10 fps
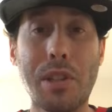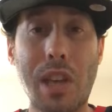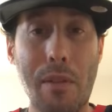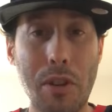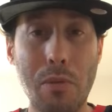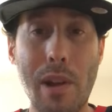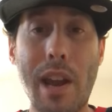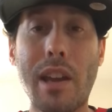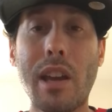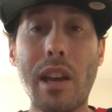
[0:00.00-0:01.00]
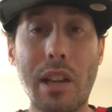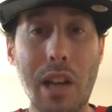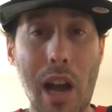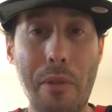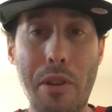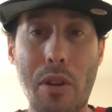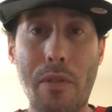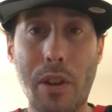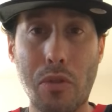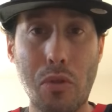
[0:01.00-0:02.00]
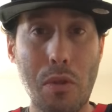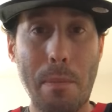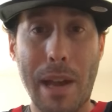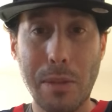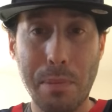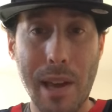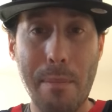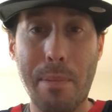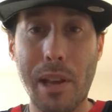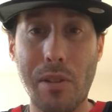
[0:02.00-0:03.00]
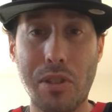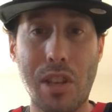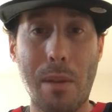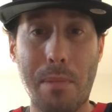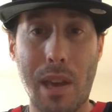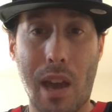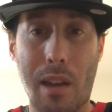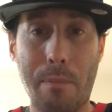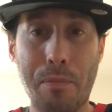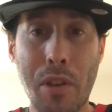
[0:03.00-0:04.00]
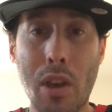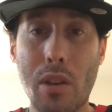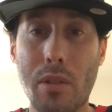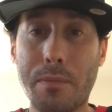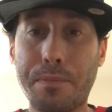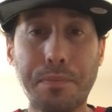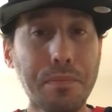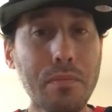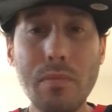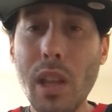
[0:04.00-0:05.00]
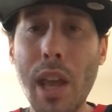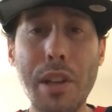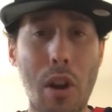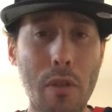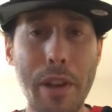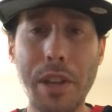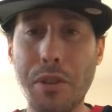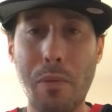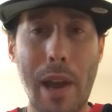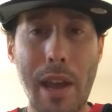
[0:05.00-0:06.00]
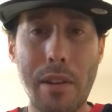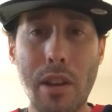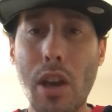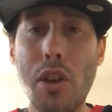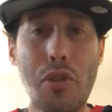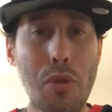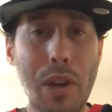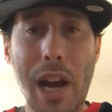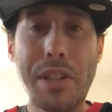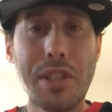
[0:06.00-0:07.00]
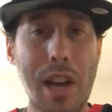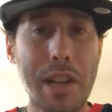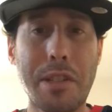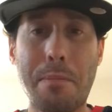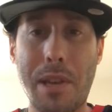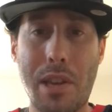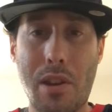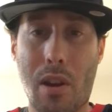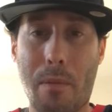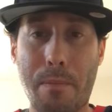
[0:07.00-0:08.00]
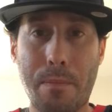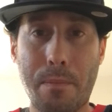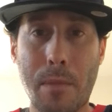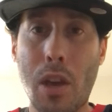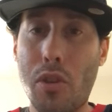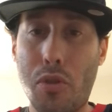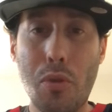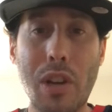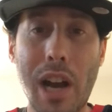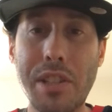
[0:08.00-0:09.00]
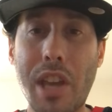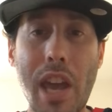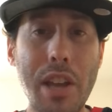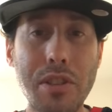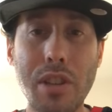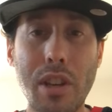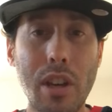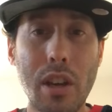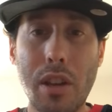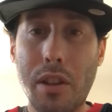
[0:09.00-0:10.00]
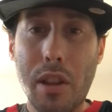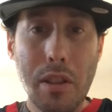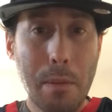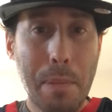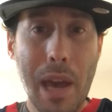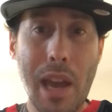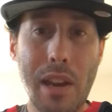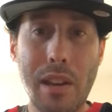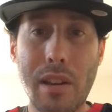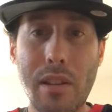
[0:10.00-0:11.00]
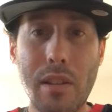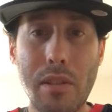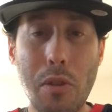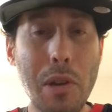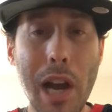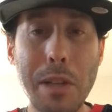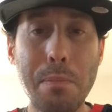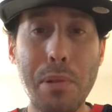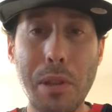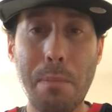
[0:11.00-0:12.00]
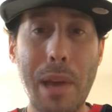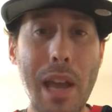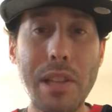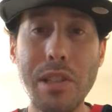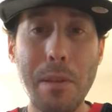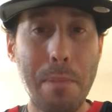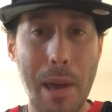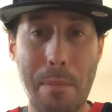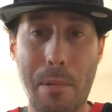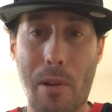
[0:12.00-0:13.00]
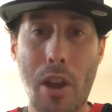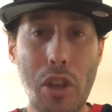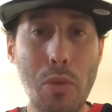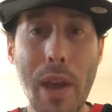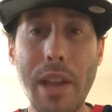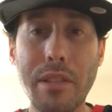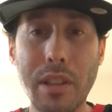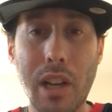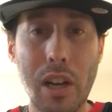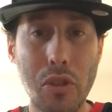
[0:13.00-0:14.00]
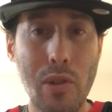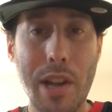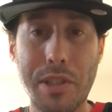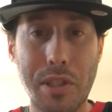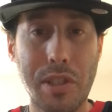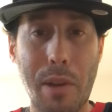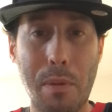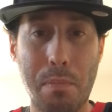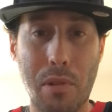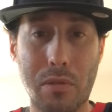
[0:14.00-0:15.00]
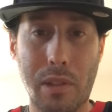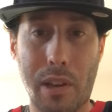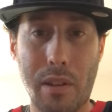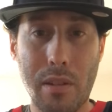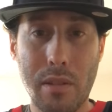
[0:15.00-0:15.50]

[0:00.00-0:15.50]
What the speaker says: Kevin Durant and Kyrie Irving are two of the best players in the NBA. And Irving and Durant, you guys signed to be here. You guys inked the pen. You guys put the pen to the paper. You inked the contracts to stay with Brooklyn.